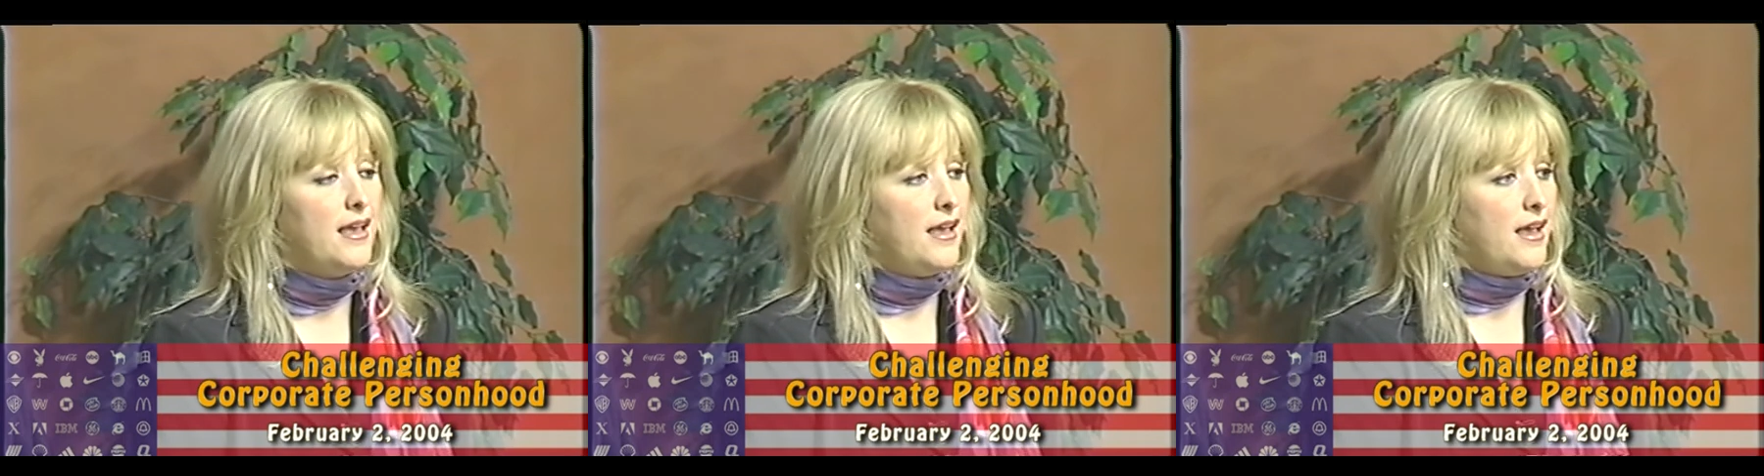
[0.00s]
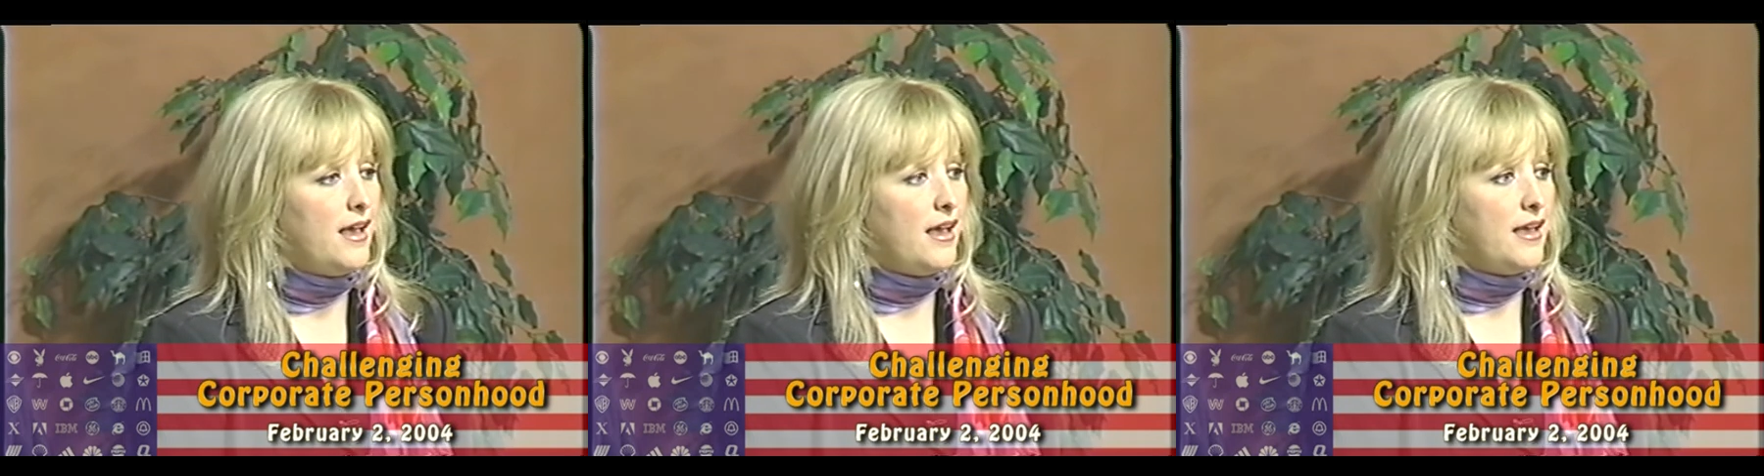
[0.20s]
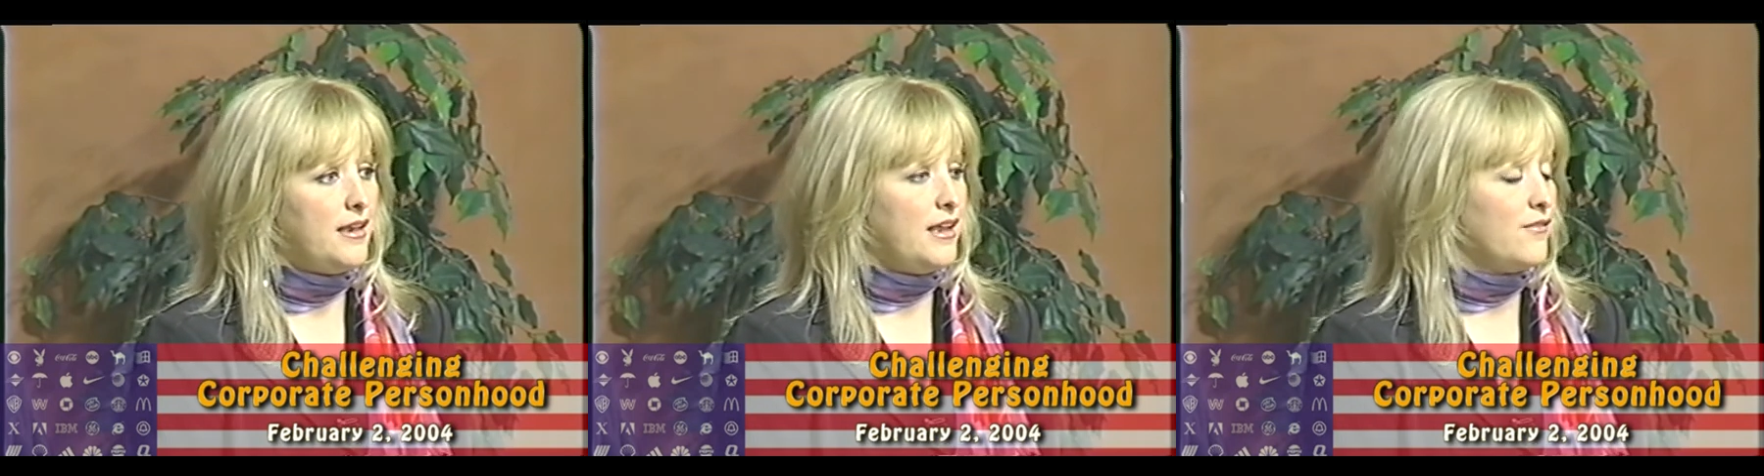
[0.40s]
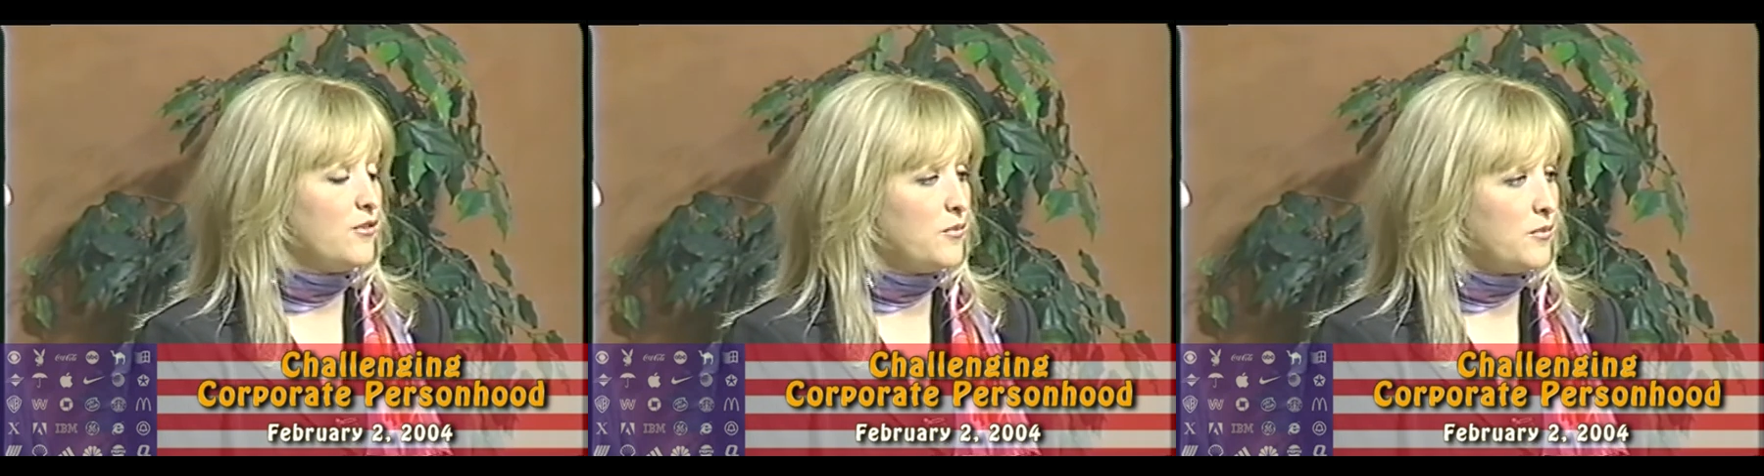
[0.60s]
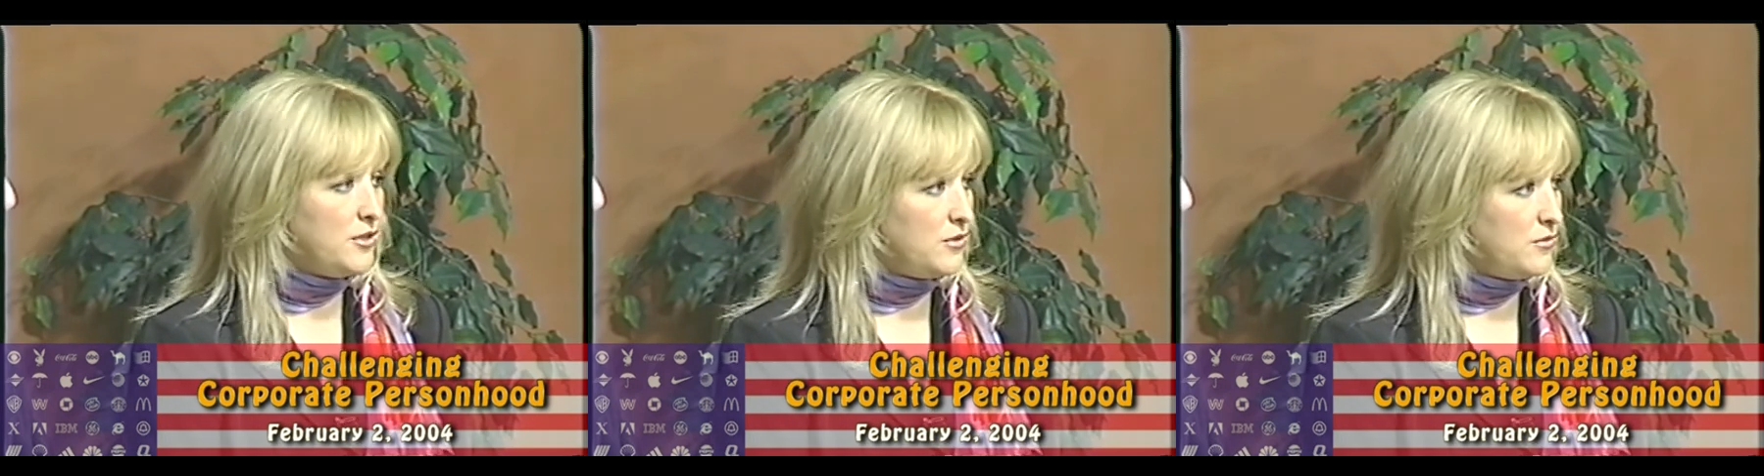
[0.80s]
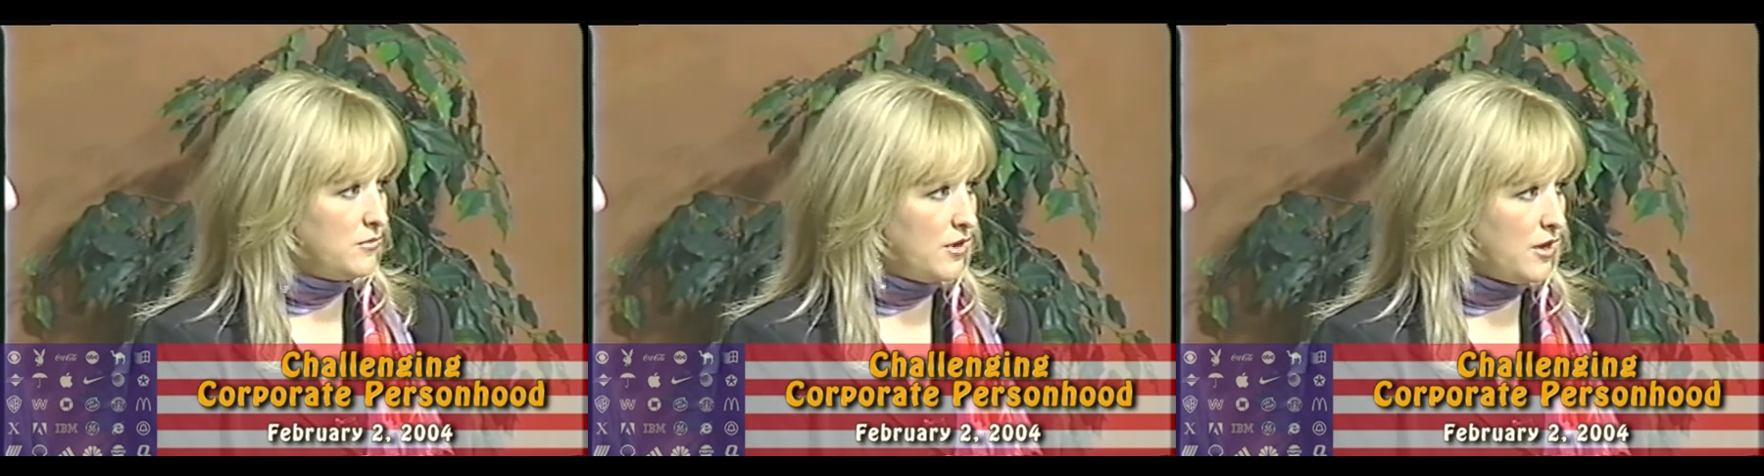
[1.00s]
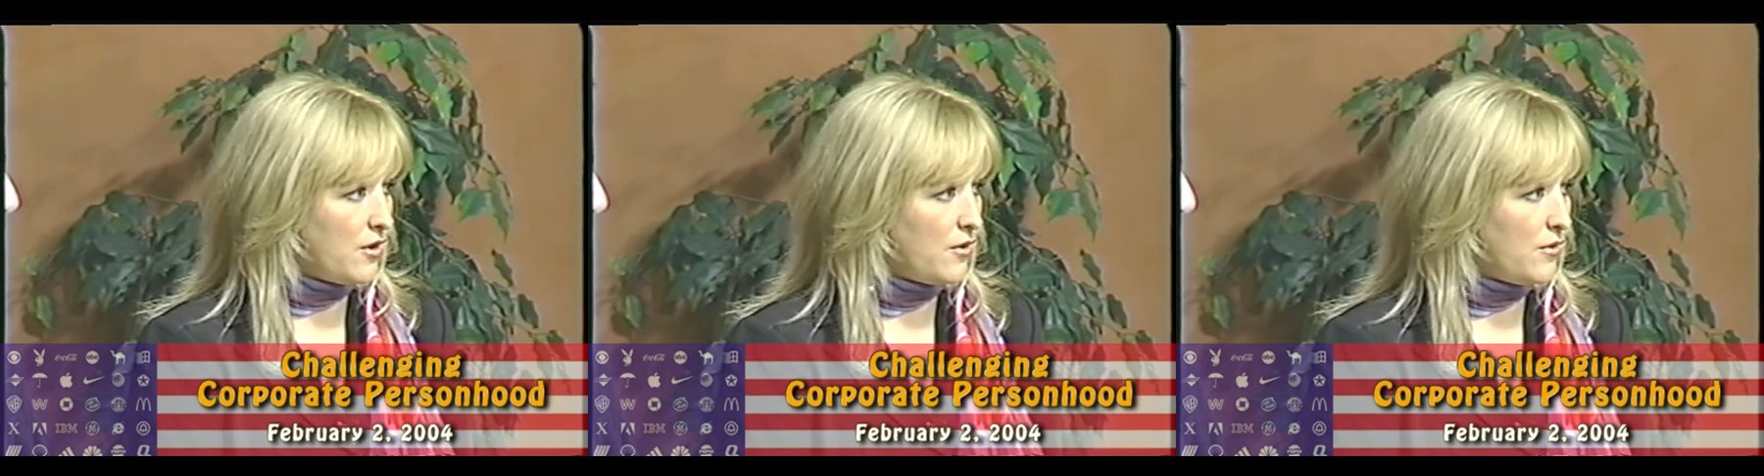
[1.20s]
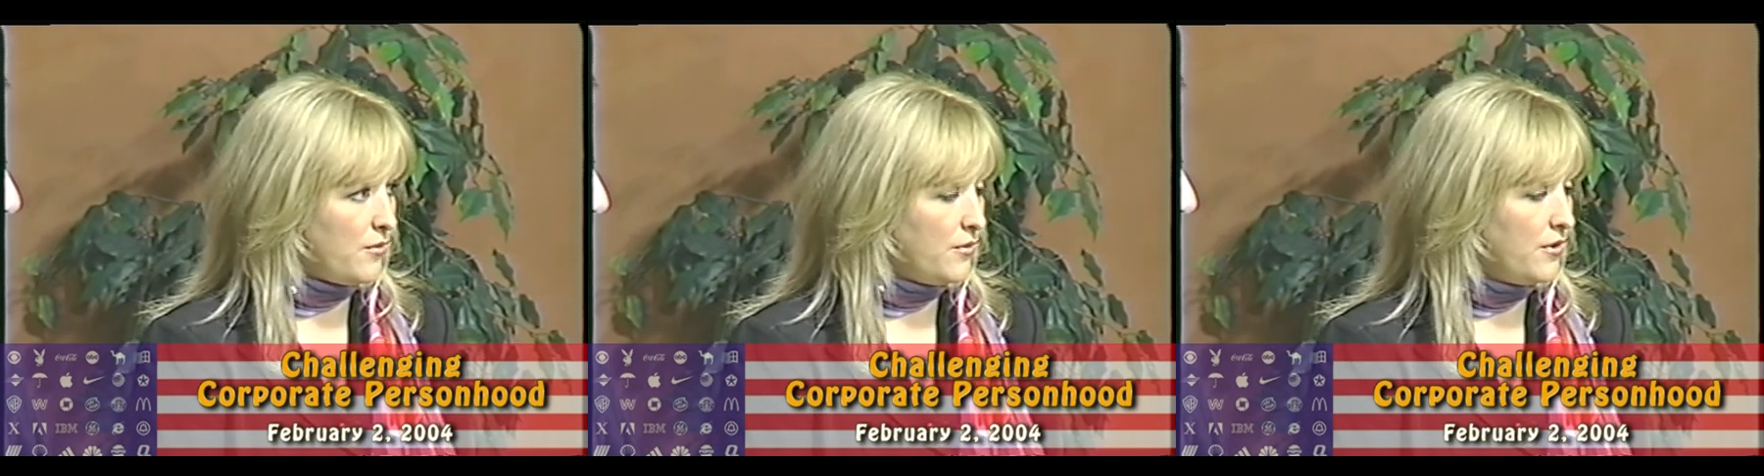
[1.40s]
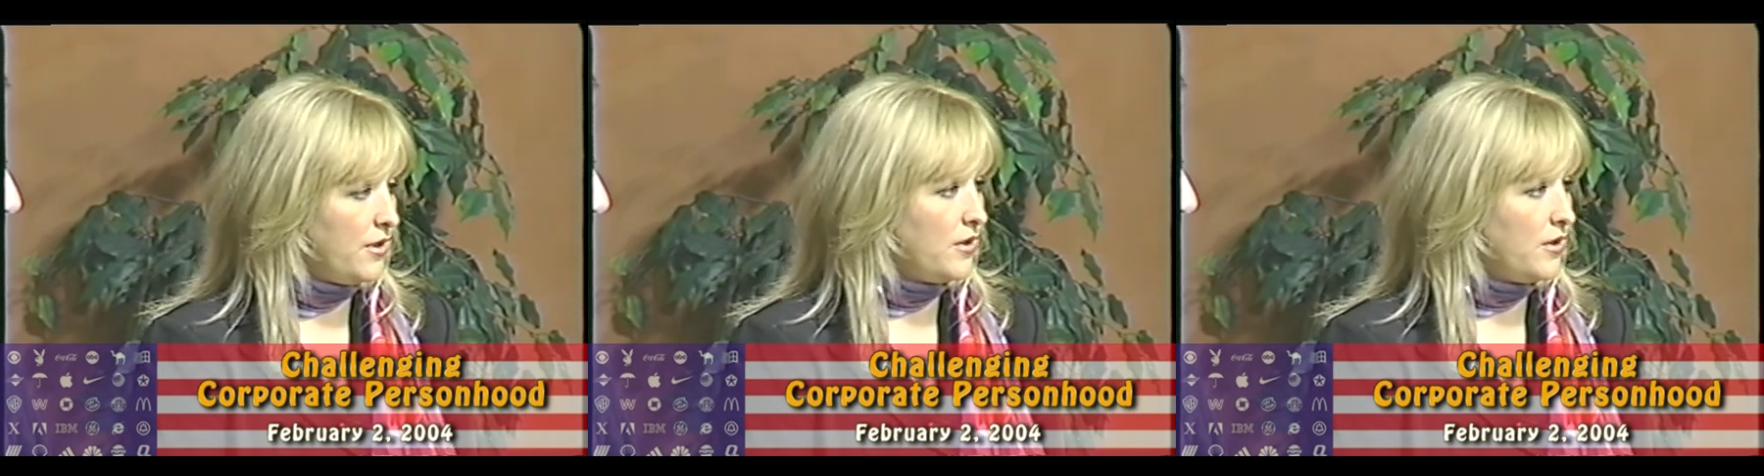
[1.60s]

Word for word: and everyone you know